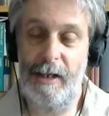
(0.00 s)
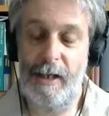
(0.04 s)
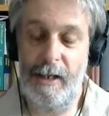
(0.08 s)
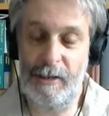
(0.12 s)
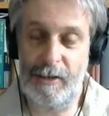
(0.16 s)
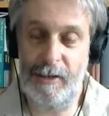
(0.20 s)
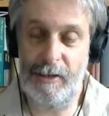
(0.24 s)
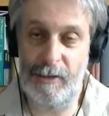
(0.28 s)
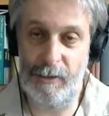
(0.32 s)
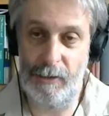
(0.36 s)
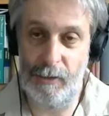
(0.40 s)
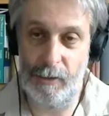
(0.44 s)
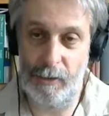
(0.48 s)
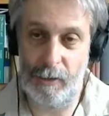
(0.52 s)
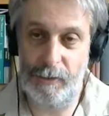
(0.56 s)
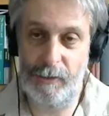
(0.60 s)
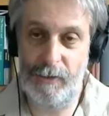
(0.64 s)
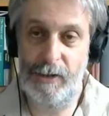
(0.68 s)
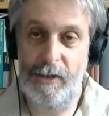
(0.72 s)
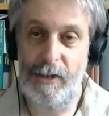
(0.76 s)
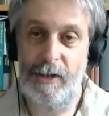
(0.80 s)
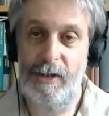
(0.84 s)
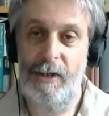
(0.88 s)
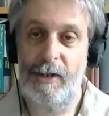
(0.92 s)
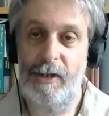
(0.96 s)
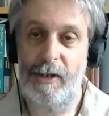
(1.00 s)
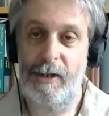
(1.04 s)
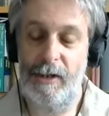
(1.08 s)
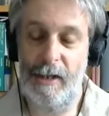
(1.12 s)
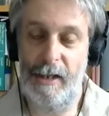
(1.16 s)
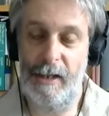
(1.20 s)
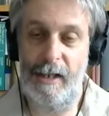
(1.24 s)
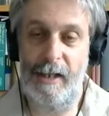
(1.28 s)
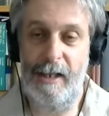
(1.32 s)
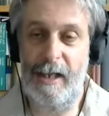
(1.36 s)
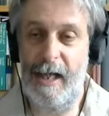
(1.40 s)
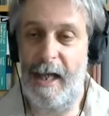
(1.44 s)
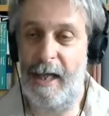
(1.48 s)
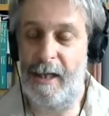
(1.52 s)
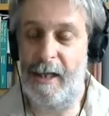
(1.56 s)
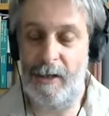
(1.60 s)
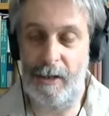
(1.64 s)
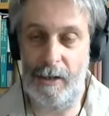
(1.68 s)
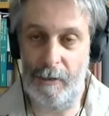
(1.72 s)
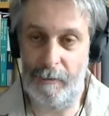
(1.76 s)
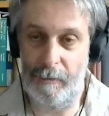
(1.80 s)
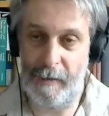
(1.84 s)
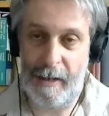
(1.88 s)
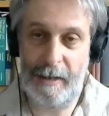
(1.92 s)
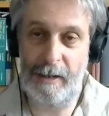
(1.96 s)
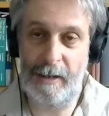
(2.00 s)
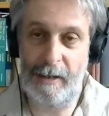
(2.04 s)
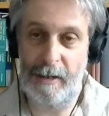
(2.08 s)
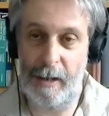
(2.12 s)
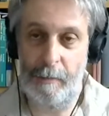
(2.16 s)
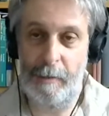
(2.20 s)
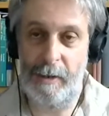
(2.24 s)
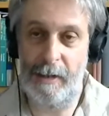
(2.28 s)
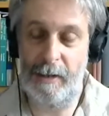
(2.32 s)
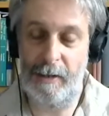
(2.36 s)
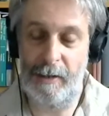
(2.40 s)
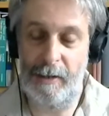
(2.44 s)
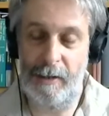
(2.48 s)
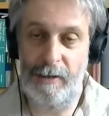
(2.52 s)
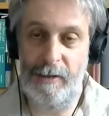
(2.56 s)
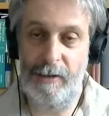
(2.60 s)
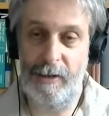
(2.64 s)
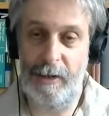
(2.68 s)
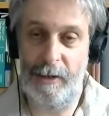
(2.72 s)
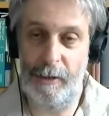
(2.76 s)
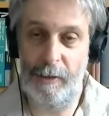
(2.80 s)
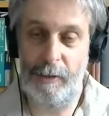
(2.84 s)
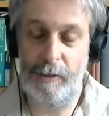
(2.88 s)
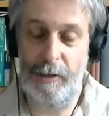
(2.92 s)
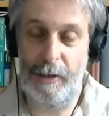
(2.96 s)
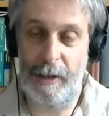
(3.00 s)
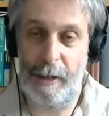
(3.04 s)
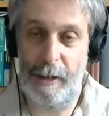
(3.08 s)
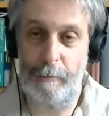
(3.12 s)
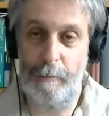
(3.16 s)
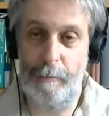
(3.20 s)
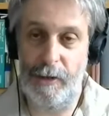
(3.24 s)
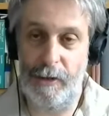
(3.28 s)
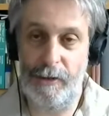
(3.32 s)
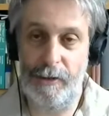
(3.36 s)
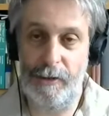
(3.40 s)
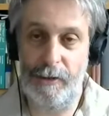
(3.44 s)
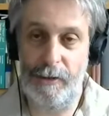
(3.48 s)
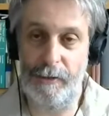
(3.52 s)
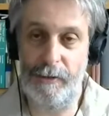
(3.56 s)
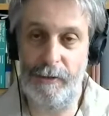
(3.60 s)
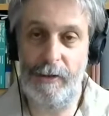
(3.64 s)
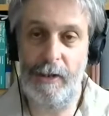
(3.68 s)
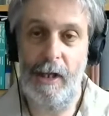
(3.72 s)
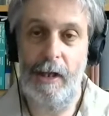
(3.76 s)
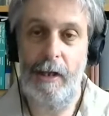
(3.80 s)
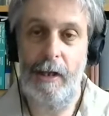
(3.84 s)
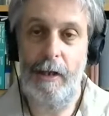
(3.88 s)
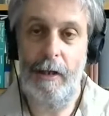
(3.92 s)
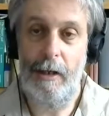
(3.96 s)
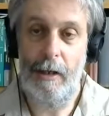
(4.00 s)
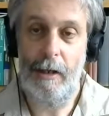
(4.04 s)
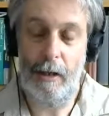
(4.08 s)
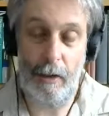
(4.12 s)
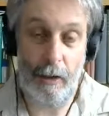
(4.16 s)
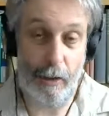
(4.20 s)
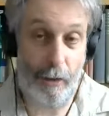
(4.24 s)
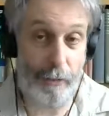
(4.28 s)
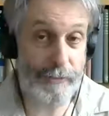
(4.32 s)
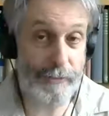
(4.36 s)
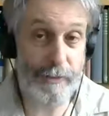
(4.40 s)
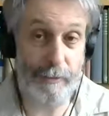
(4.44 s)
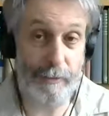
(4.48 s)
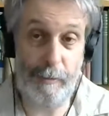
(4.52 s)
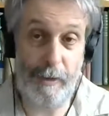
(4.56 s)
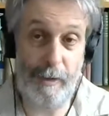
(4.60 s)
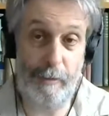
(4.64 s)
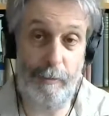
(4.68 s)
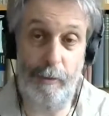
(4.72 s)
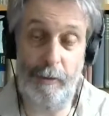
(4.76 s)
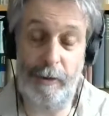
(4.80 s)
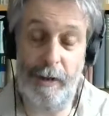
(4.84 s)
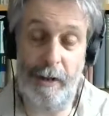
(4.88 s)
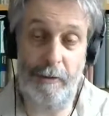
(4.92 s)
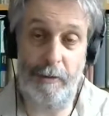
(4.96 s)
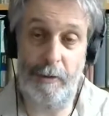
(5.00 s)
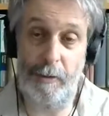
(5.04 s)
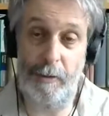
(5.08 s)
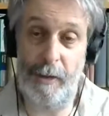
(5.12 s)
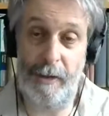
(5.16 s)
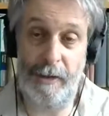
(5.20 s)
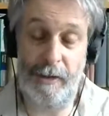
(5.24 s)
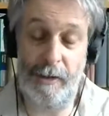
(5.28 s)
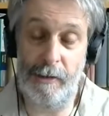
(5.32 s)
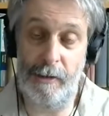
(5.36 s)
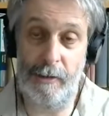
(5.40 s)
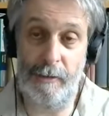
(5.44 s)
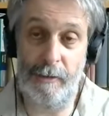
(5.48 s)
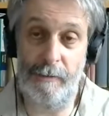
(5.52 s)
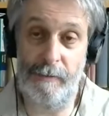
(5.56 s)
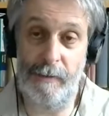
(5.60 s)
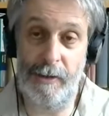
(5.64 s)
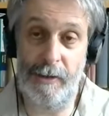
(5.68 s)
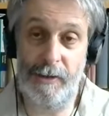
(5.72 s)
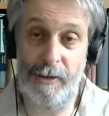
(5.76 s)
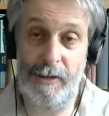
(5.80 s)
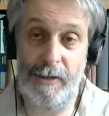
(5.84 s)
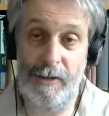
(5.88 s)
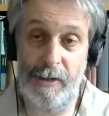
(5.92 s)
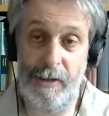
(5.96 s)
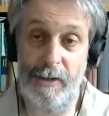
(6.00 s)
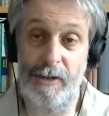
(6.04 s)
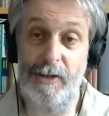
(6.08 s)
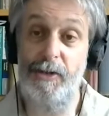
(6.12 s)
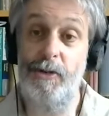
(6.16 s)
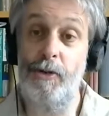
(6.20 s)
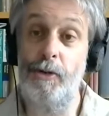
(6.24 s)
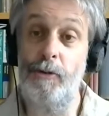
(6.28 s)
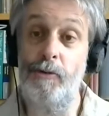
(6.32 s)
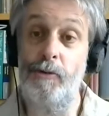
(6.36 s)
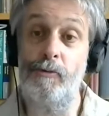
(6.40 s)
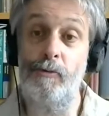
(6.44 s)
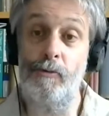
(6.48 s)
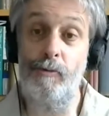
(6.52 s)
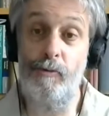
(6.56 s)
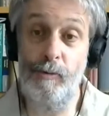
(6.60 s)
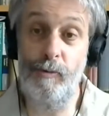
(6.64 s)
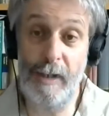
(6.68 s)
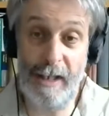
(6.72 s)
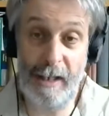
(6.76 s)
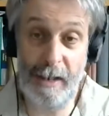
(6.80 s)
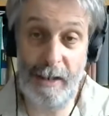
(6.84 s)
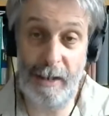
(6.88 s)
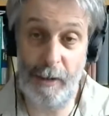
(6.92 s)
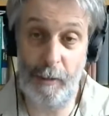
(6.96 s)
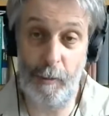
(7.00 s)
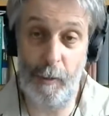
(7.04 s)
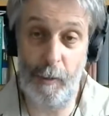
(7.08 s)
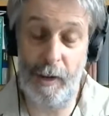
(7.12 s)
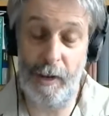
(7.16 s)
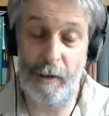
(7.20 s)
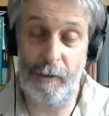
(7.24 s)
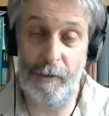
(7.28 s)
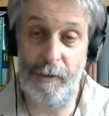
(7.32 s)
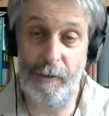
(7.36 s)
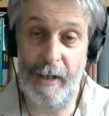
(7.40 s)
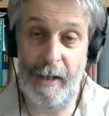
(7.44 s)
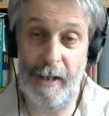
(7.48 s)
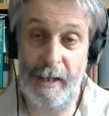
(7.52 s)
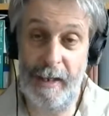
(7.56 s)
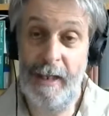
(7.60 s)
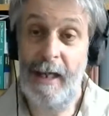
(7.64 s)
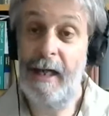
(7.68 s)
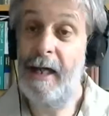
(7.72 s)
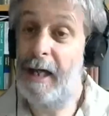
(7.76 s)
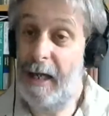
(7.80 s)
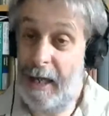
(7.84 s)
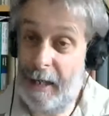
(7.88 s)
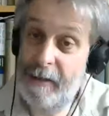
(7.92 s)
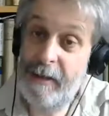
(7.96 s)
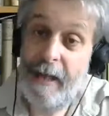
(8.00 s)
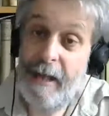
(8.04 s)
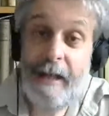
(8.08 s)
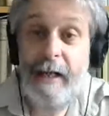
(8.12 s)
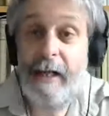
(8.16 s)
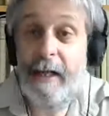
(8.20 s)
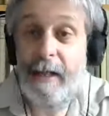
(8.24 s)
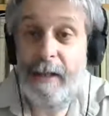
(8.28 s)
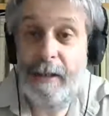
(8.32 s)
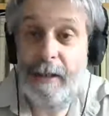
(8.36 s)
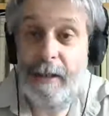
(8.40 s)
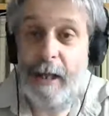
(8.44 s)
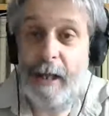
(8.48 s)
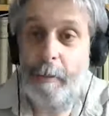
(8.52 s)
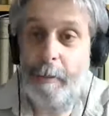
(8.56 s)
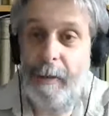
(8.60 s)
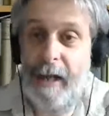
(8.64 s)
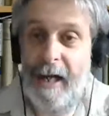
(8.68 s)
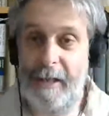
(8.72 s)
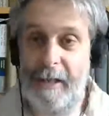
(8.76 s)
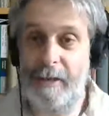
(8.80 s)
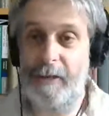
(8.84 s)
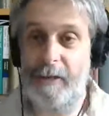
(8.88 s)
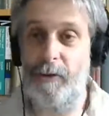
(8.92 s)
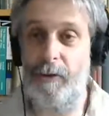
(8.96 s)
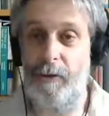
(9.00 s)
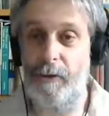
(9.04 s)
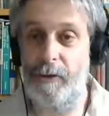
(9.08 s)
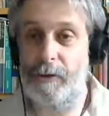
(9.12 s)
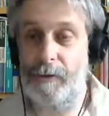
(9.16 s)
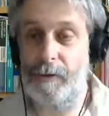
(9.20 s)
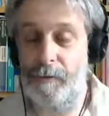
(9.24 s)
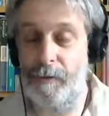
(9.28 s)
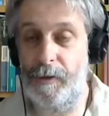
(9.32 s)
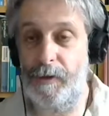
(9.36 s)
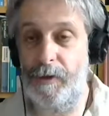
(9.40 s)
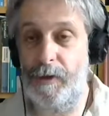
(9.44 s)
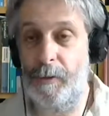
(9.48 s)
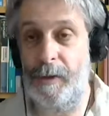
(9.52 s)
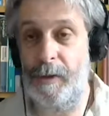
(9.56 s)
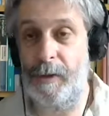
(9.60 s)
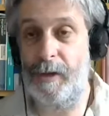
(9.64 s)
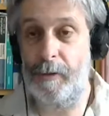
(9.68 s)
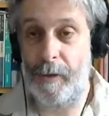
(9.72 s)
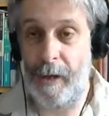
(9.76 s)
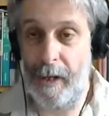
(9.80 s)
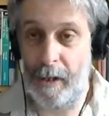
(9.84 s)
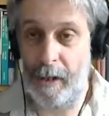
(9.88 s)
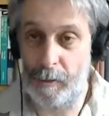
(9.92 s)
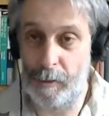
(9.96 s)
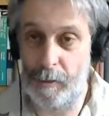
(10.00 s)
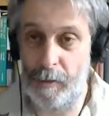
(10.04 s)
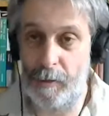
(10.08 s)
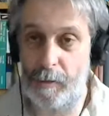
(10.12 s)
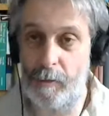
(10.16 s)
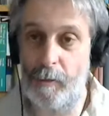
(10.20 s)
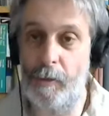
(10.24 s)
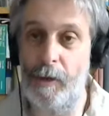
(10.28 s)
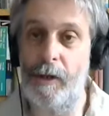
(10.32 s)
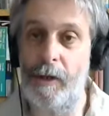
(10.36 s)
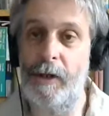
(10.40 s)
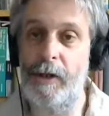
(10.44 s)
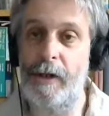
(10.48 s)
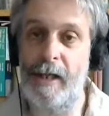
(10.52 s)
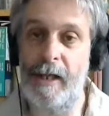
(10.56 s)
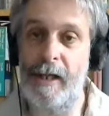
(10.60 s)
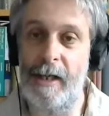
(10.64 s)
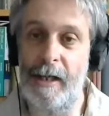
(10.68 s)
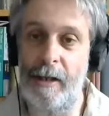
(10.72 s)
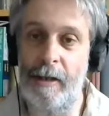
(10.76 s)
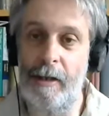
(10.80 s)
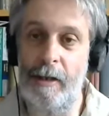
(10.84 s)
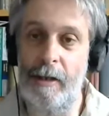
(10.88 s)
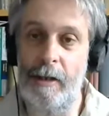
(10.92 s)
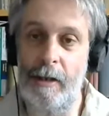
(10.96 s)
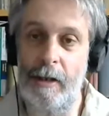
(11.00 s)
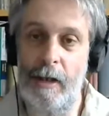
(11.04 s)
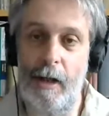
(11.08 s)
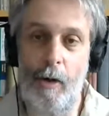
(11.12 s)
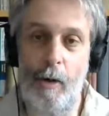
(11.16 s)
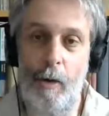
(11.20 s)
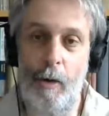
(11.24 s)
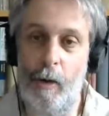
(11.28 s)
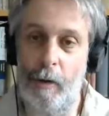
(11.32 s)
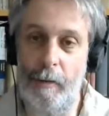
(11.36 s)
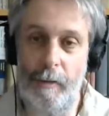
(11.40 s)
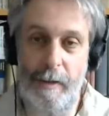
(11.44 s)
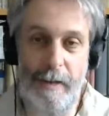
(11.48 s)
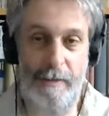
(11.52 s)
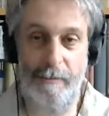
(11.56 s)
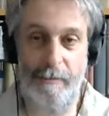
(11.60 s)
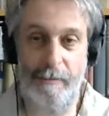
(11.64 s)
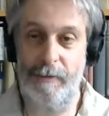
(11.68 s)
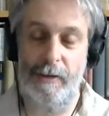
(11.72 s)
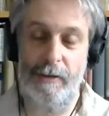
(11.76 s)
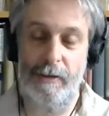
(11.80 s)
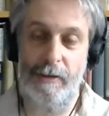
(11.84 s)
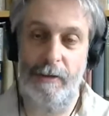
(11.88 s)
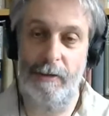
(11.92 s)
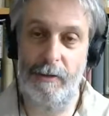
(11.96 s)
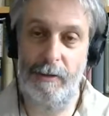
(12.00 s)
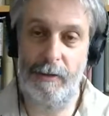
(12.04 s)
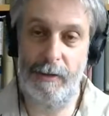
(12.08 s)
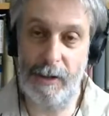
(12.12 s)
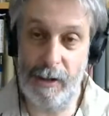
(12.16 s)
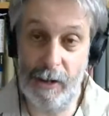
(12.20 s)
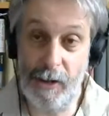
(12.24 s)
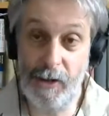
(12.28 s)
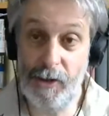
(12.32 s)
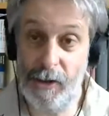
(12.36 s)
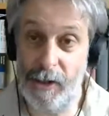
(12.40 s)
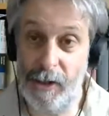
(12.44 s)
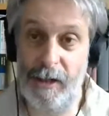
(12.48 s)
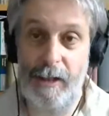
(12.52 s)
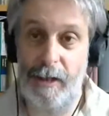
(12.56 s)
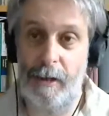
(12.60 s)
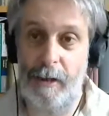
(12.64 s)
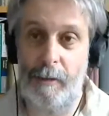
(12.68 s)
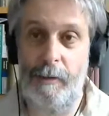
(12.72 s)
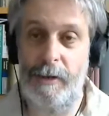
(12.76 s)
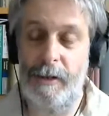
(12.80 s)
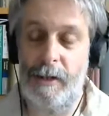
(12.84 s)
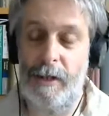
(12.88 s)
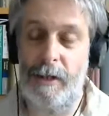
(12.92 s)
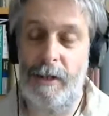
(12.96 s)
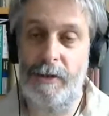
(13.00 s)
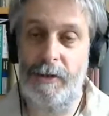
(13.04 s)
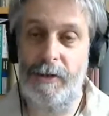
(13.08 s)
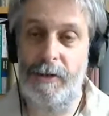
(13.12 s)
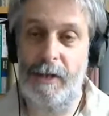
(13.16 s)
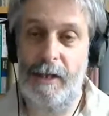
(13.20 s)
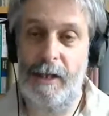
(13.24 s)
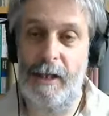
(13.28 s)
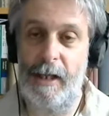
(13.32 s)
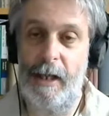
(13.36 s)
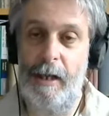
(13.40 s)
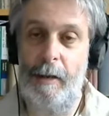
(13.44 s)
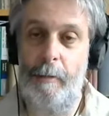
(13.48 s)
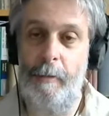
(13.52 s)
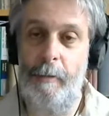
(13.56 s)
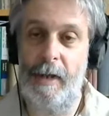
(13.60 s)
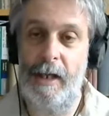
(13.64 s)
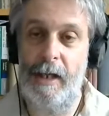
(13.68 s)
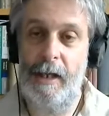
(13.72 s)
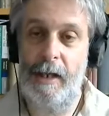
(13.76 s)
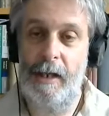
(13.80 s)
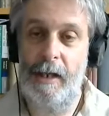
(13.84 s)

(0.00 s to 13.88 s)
It's not the end of academic and intellectual ambitions. Lots of people go to other universities, do really well there, and then end up at Oxford doing graduate work here, or even teaching here in years to come.